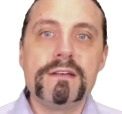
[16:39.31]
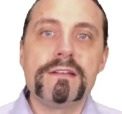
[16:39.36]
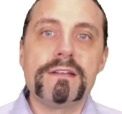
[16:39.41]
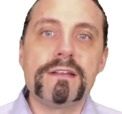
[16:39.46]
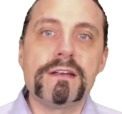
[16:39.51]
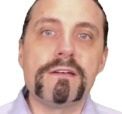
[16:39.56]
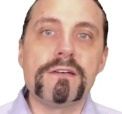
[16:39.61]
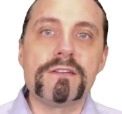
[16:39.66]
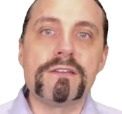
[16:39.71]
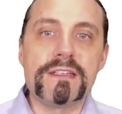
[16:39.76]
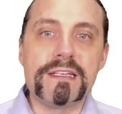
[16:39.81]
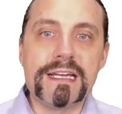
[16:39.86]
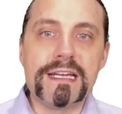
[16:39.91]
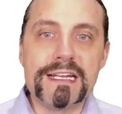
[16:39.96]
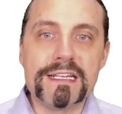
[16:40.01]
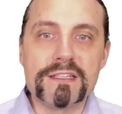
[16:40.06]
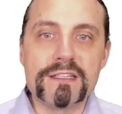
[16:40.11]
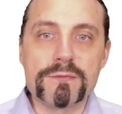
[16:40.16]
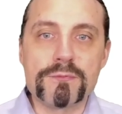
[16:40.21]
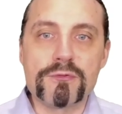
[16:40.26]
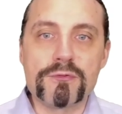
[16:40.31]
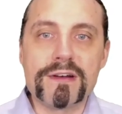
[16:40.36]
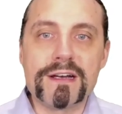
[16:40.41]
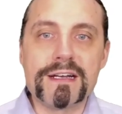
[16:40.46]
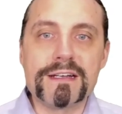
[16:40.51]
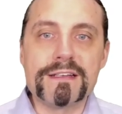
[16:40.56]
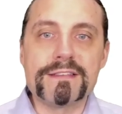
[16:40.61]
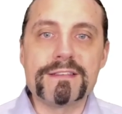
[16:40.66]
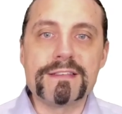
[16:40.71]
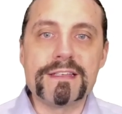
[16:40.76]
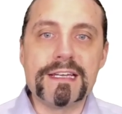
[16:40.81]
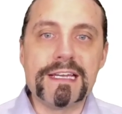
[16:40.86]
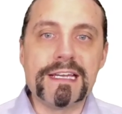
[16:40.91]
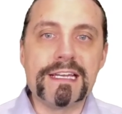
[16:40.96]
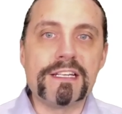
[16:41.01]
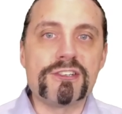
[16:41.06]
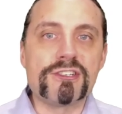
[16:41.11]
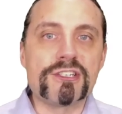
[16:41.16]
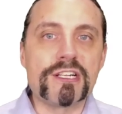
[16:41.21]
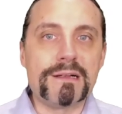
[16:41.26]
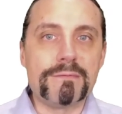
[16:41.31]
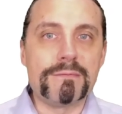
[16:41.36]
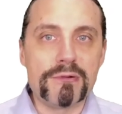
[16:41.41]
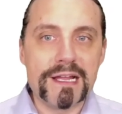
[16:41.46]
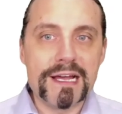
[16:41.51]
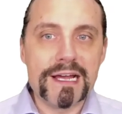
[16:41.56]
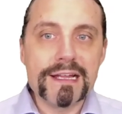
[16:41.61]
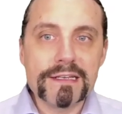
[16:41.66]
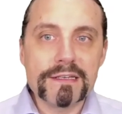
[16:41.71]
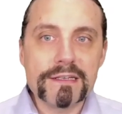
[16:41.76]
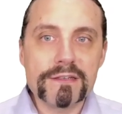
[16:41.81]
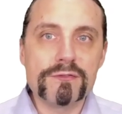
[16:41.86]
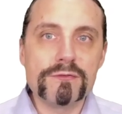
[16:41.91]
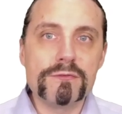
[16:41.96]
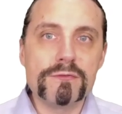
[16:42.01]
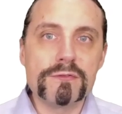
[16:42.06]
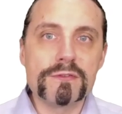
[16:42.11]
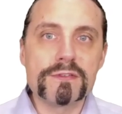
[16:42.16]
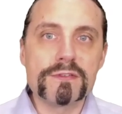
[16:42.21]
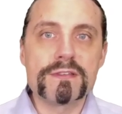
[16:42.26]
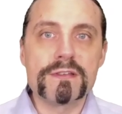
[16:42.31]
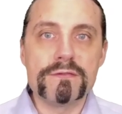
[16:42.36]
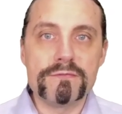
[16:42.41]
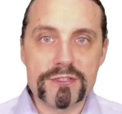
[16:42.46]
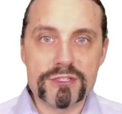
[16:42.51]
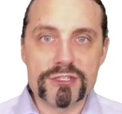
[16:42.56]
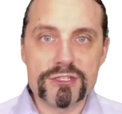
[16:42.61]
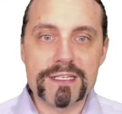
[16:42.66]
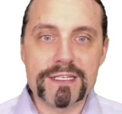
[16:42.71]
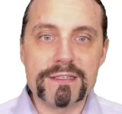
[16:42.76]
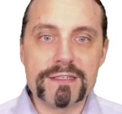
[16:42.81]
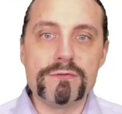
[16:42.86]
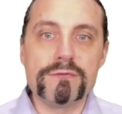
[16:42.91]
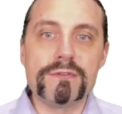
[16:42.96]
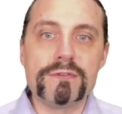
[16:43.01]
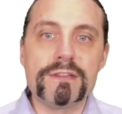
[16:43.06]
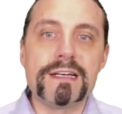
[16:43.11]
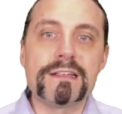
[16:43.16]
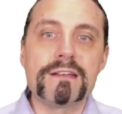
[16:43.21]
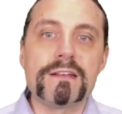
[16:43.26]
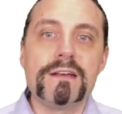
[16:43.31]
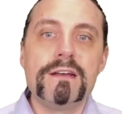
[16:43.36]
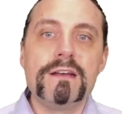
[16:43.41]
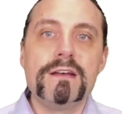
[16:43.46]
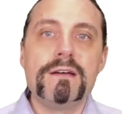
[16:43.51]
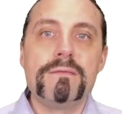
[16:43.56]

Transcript: There are the enterprise agile planning tools, which can do that,